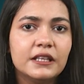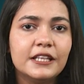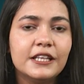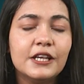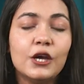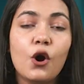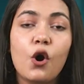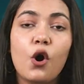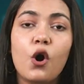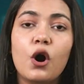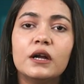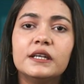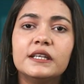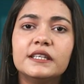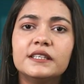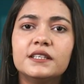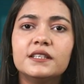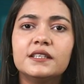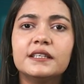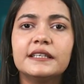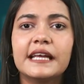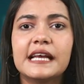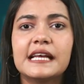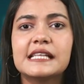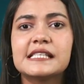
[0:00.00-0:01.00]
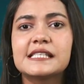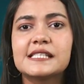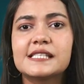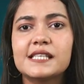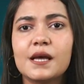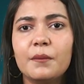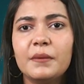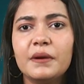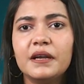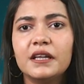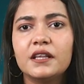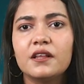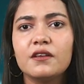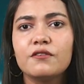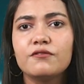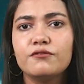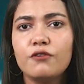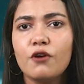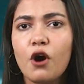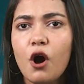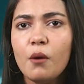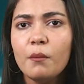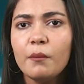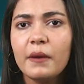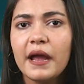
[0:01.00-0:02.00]
the auditor can submit the
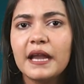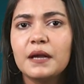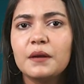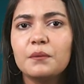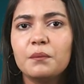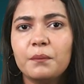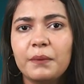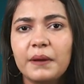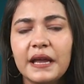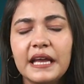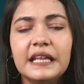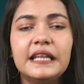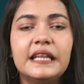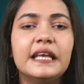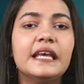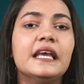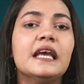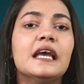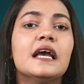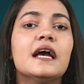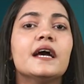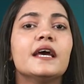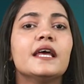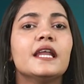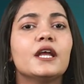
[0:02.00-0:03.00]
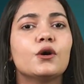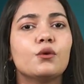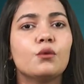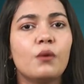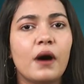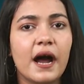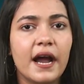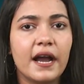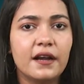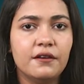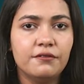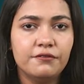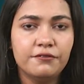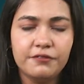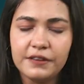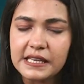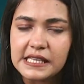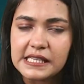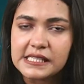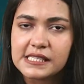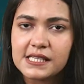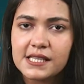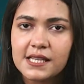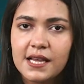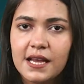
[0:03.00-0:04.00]
form and pay the required
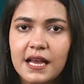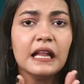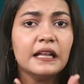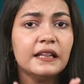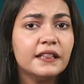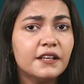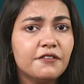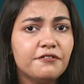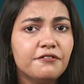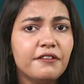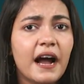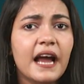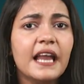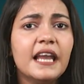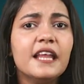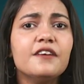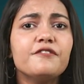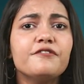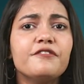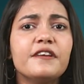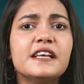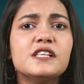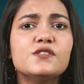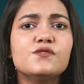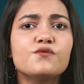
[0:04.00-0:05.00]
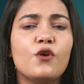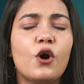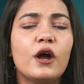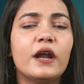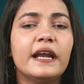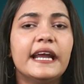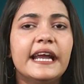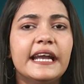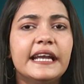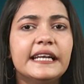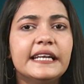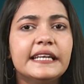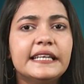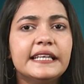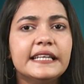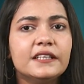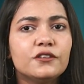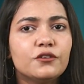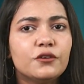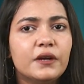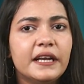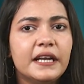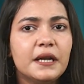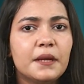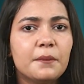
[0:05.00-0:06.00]
fees. The filing fees for
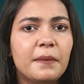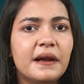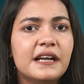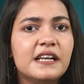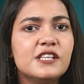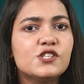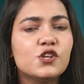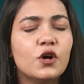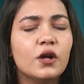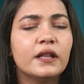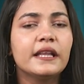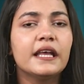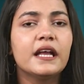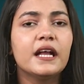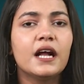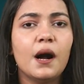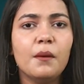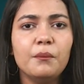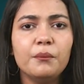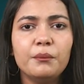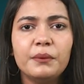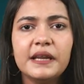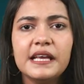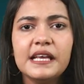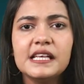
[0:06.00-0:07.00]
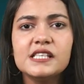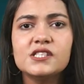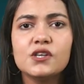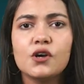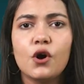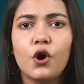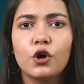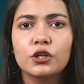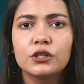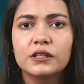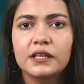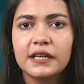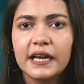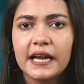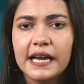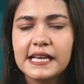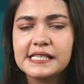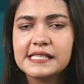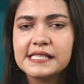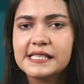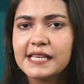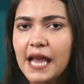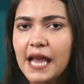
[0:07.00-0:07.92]
ADT-3 depends on the company's authorized